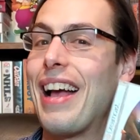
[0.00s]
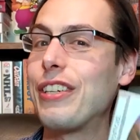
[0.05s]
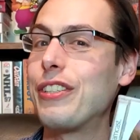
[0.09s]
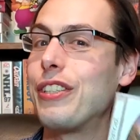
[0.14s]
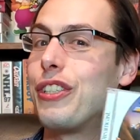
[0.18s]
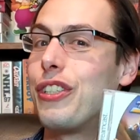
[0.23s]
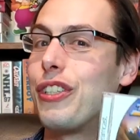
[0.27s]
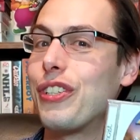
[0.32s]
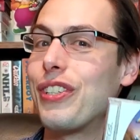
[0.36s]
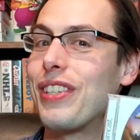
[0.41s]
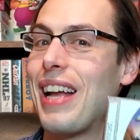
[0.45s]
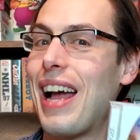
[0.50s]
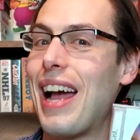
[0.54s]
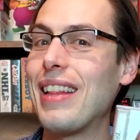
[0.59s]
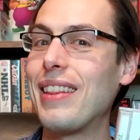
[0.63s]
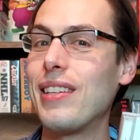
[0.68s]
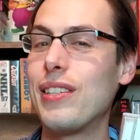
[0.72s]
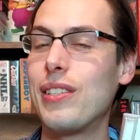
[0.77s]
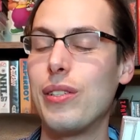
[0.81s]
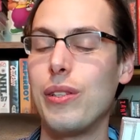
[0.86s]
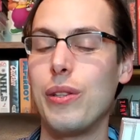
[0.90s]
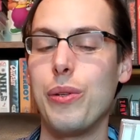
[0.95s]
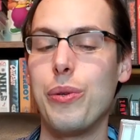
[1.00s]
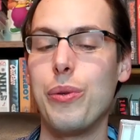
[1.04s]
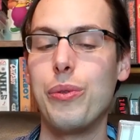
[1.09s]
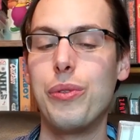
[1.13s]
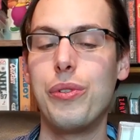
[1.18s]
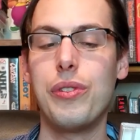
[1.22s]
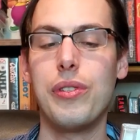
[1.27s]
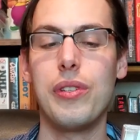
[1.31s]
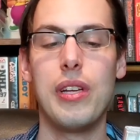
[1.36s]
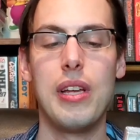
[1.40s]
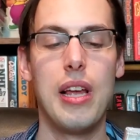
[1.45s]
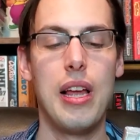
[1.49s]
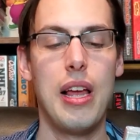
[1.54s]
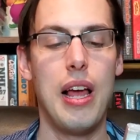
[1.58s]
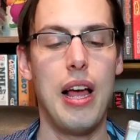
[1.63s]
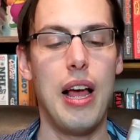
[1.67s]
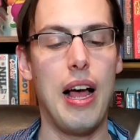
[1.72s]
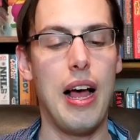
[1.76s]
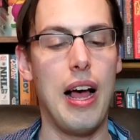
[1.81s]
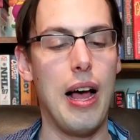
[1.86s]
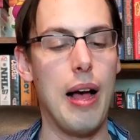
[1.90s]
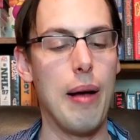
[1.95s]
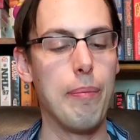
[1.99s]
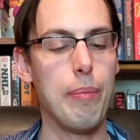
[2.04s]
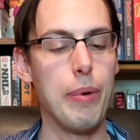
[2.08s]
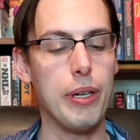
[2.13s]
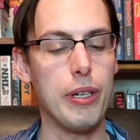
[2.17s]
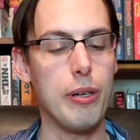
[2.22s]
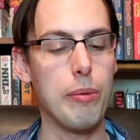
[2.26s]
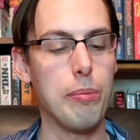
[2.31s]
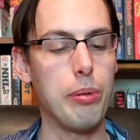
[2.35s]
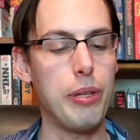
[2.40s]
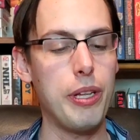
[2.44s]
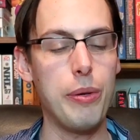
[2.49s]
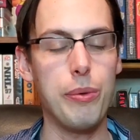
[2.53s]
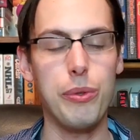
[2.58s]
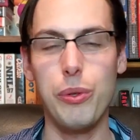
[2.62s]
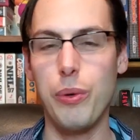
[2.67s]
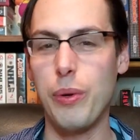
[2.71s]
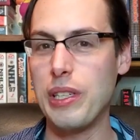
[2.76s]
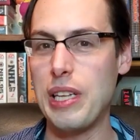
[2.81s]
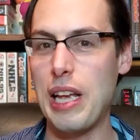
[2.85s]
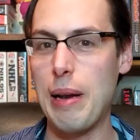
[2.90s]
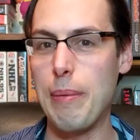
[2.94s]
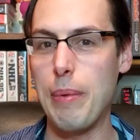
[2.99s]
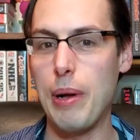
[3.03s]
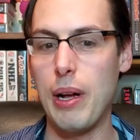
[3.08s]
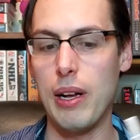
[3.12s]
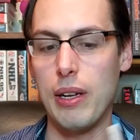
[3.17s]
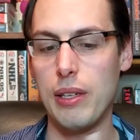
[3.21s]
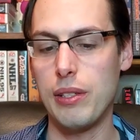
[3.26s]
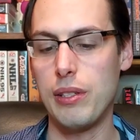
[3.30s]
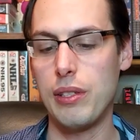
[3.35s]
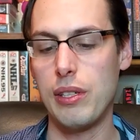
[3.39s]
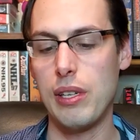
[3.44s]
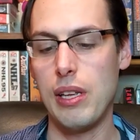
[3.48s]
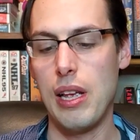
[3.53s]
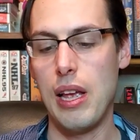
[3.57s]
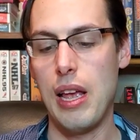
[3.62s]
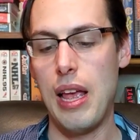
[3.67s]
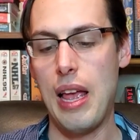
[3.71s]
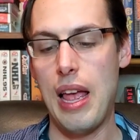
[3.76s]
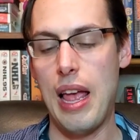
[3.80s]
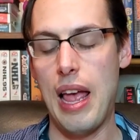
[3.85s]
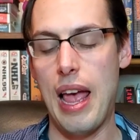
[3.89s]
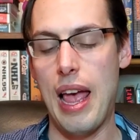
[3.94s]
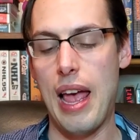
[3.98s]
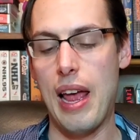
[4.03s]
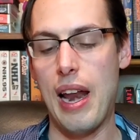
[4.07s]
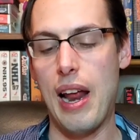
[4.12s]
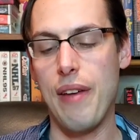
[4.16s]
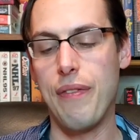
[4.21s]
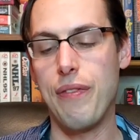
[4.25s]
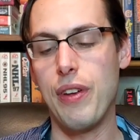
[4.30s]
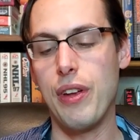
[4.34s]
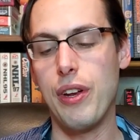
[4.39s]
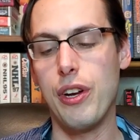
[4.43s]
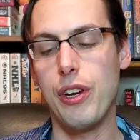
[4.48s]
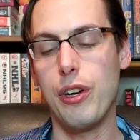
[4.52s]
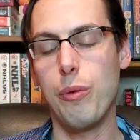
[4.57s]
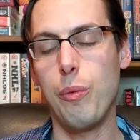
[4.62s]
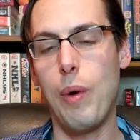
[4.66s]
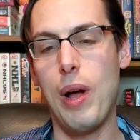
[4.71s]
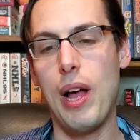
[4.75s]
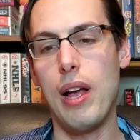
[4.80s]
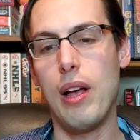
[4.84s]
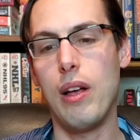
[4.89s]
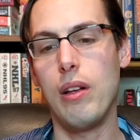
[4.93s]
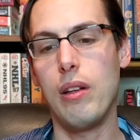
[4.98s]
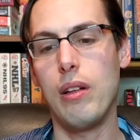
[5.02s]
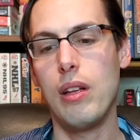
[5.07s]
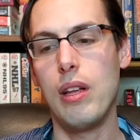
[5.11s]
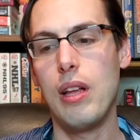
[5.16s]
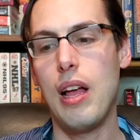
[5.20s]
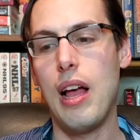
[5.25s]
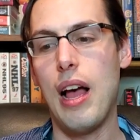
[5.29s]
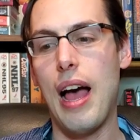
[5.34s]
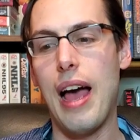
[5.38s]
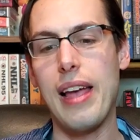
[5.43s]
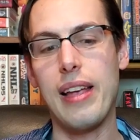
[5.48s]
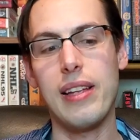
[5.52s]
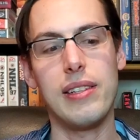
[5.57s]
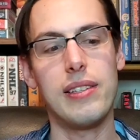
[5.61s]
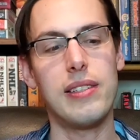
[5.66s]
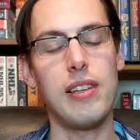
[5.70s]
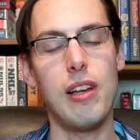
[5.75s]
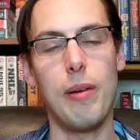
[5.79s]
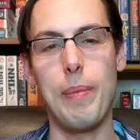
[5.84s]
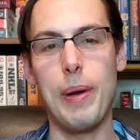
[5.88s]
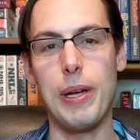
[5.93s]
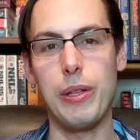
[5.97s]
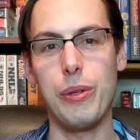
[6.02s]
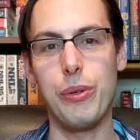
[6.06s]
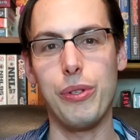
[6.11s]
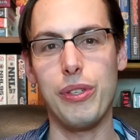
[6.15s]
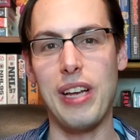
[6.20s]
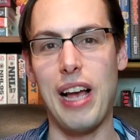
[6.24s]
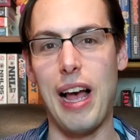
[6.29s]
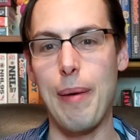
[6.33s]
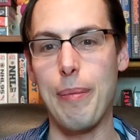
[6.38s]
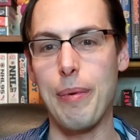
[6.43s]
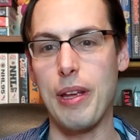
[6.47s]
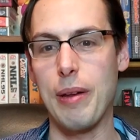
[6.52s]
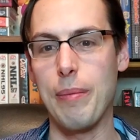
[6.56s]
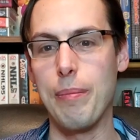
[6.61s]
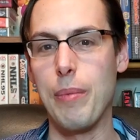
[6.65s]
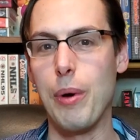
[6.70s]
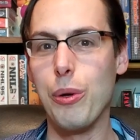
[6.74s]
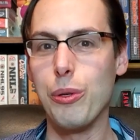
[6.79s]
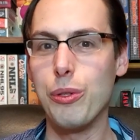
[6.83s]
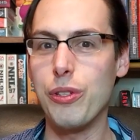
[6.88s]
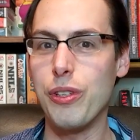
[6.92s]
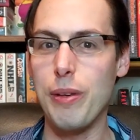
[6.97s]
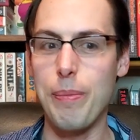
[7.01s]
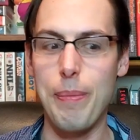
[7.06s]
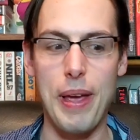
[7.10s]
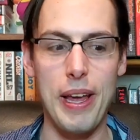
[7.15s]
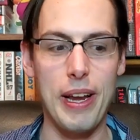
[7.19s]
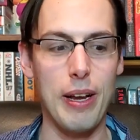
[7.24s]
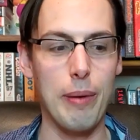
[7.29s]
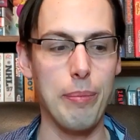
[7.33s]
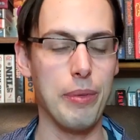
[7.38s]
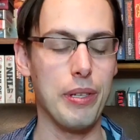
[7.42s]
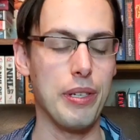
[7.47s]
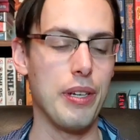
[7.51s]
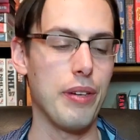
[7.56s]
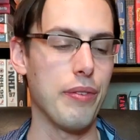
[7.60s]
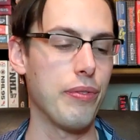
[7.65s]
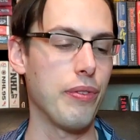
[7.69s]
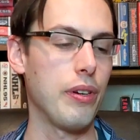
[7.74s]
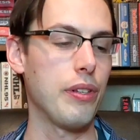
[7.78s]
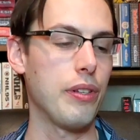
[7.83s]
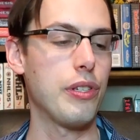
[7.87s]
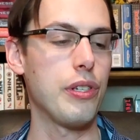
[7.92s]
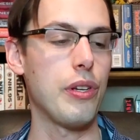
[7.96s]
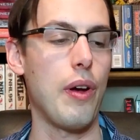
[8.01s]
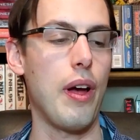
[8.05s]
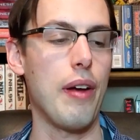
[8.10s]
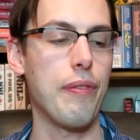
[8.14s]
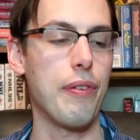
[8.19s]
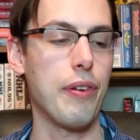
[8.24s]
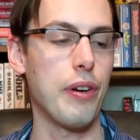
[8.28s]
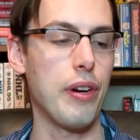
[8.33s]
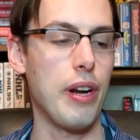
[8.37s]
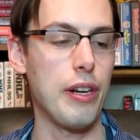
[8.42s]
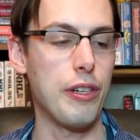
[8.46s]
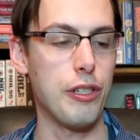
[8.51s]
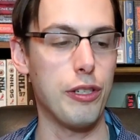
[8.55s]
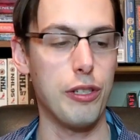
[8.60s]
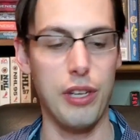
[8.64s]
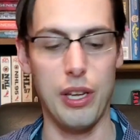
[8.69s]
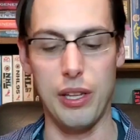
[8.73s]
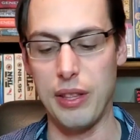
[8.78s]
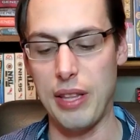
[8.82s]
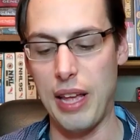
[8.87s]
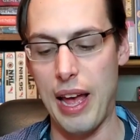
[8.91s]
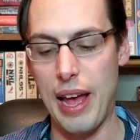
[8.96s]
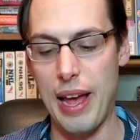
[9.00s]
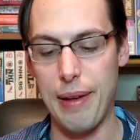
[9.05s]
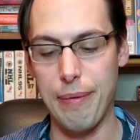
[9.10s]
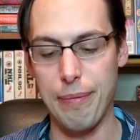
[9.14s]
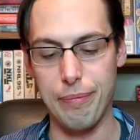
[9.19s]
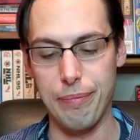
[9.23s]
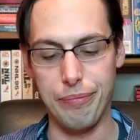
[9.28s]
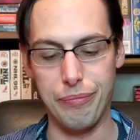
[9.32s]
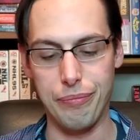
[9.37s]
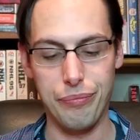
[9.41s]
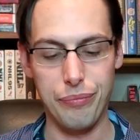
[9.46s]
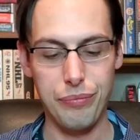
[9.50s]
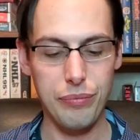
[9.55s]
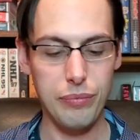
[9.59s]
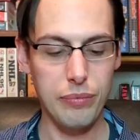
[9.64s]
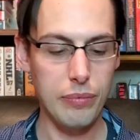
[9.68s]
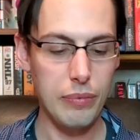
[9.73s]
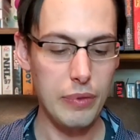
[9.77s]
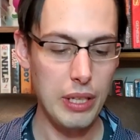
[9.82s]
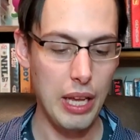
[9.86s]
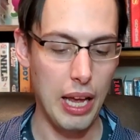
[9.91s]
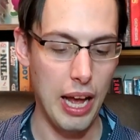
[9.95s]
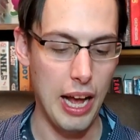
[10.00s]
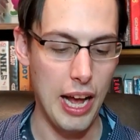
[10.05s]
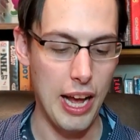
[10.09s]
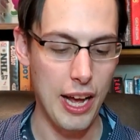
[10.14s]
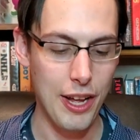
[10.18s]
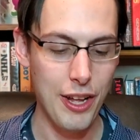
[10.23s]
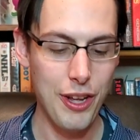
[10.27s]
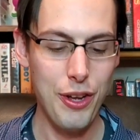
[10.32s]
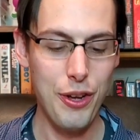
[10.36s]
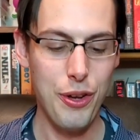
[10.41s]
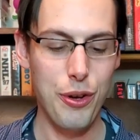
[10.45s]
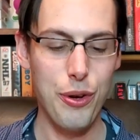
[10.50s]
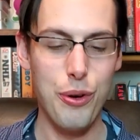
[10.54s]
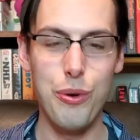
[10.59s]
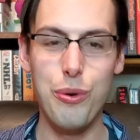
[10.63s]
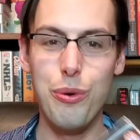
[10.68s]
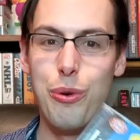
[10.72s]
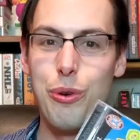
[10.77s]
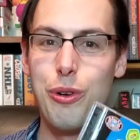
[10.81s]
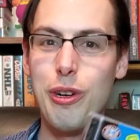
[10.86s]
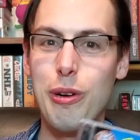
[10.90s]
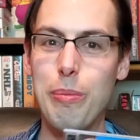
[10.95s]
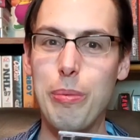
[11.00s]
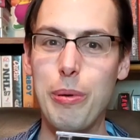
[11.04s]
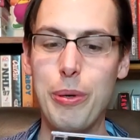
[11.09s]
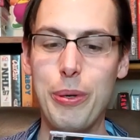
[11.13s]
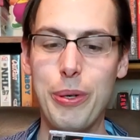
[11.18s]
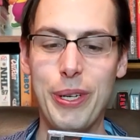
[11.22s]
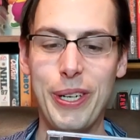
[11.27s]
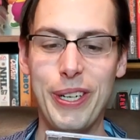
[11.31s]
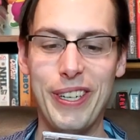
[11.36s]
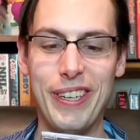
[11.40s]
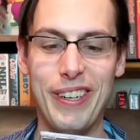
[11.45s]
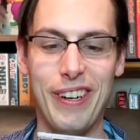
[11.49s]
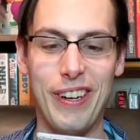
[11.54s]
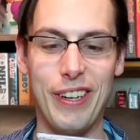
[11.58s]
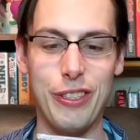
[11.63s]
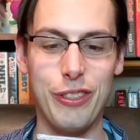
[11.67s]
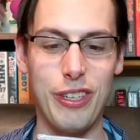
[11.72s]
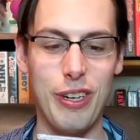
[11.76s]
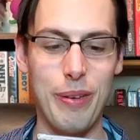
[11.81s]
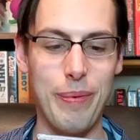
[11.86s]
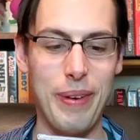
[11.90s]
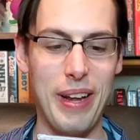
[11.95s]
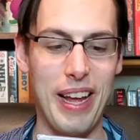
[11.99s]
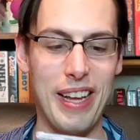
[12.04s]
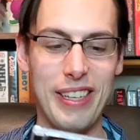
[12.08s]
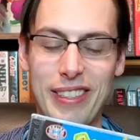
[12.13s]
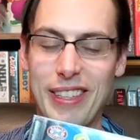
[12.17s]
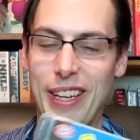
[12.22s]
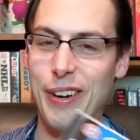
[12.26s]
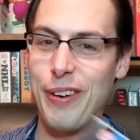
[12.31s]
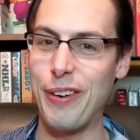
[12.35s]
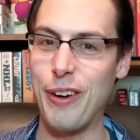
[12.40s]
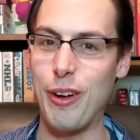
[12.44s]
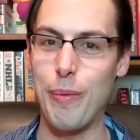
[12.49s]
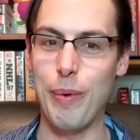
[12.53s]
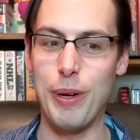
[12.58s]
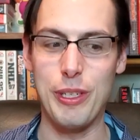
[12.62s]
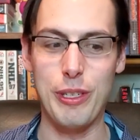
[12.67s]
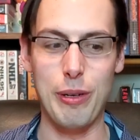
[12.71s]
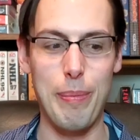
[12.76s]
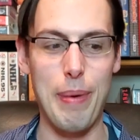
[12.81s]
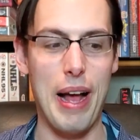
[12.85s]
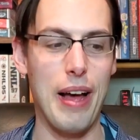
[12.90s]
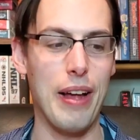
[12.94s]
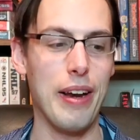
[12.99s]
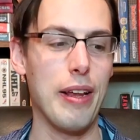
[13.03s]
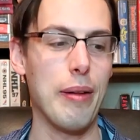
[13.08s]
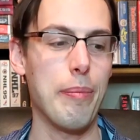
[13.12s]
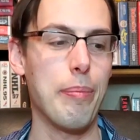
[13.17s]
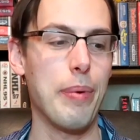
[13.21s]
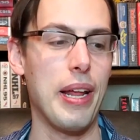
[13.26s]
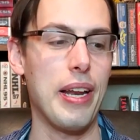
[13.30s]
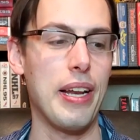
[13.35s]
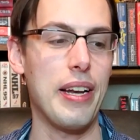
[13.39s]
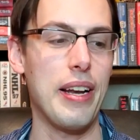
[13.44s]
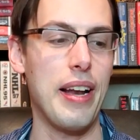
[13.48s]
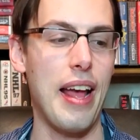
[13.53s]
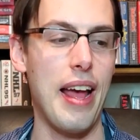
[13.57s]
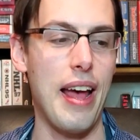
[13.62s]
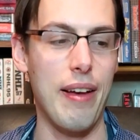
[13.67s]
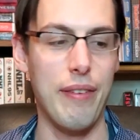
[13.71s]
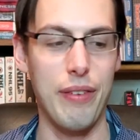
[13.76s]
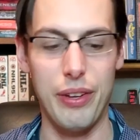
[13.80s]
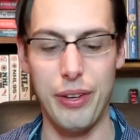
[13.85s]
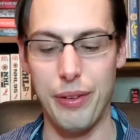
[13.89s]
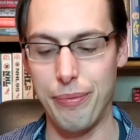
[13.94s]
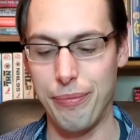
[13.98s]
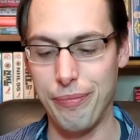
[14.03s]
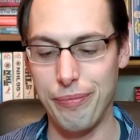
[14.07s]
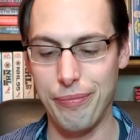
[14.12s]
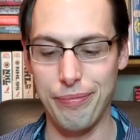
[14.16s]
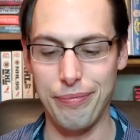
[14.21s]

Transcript: actually just got this loose, um, but complete it was only ten bucks, and I figured, well, I can sell my loose copy and mostly make up the difference, so I figured I'd just get that. Uh, Ooga Booga on Dreamcast, I don't know much about it, but I didn't have it,